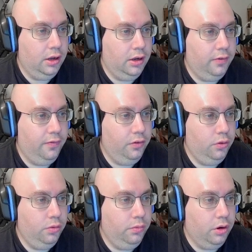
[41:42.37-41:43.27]

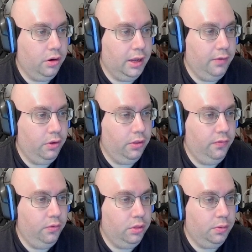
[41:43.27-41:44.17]
Food, we already have all the
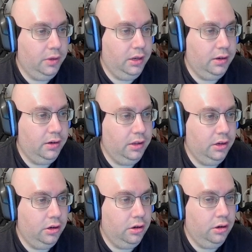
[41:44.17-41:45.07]
food that we need in
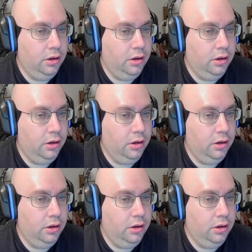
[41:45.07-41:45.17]
here.